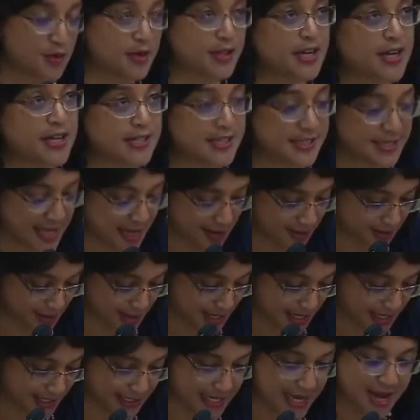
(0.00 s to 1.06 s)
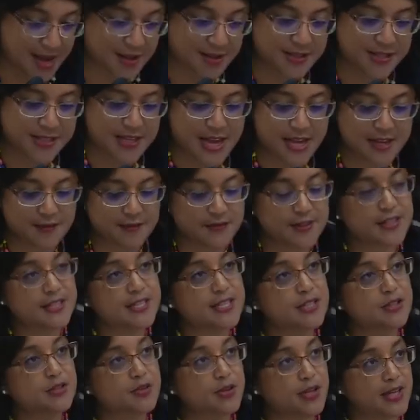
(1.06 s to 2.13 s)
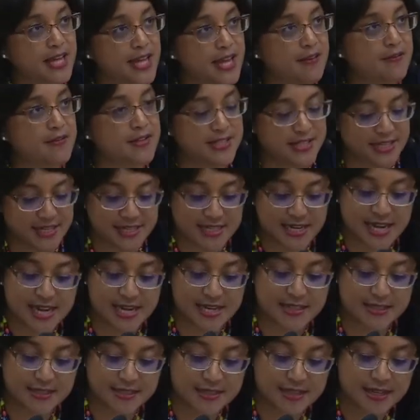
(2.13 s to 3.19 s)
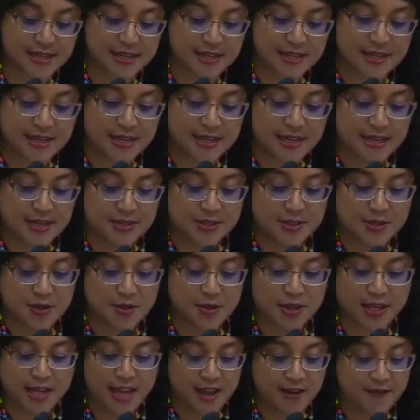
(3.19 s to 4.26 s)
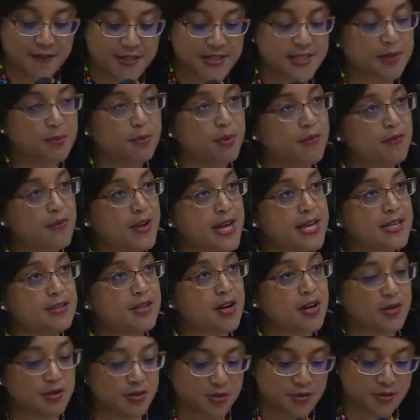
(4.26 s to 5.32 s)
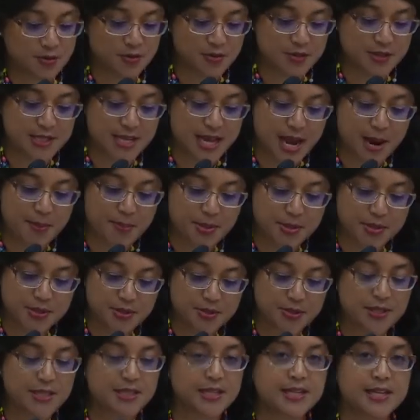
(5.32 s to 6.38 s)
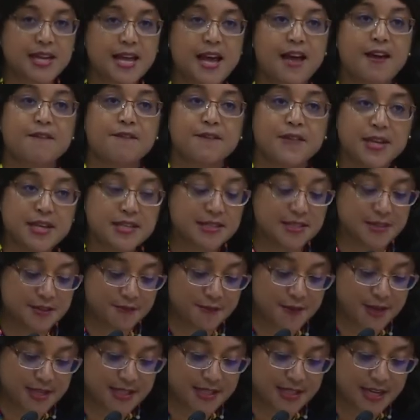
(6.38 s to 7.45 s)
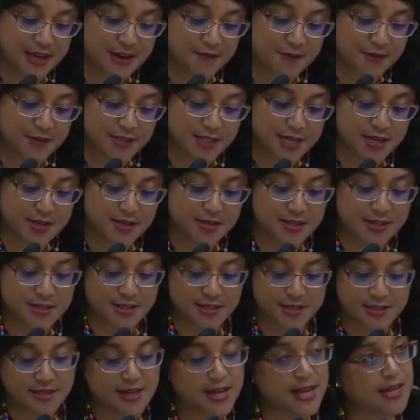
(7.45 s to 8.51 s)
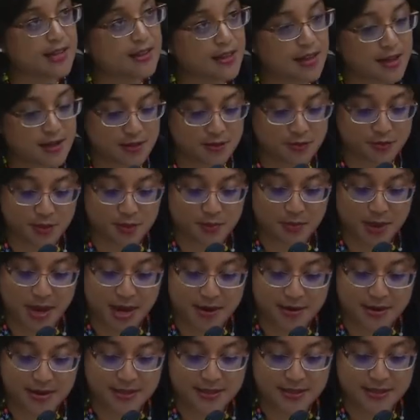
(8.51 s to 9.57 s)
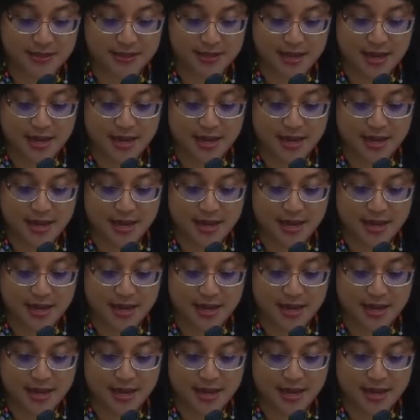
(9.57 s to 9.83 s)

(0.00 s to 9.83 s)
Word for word: and on Saturdays outside of the district canvassing dates. So the canvassing provides our schools the opportunity to have face-to-face conversations and dialogues with parents